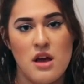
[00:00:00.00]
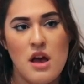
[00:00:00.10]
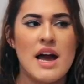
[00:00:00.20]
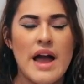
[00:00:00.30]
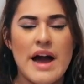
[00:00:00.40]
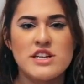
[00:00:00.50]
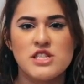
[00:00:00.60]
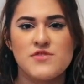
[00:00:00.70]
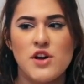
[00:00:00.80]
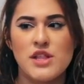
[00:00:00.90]
I
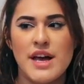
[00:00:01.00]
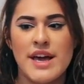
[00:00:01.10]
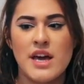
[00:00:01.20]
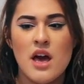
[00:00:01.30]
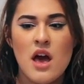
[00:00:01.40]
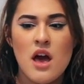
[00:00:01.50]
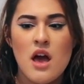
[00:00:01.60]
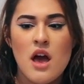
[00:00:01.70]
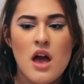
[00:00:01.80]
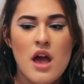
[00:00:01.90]
just felt like
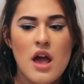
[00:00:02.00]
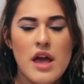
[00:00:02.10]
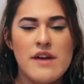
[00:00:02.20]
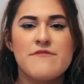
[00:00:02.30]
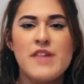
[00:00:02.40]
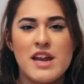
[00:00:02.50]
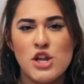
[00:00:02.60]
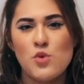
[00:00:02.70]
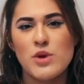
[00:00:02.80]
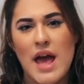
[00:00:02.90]
if they
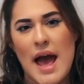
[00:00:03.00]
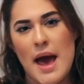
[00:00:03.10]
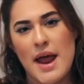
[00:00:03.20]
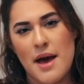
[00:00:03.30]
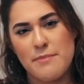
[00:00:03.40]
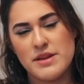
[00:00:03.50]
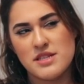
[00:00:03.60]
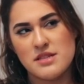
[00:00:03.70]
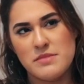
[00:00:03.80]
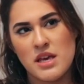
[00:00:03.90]
knew what had
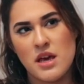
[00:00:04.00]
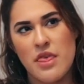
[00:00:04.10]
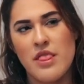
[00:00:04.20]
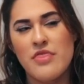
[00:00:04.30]
happened to me,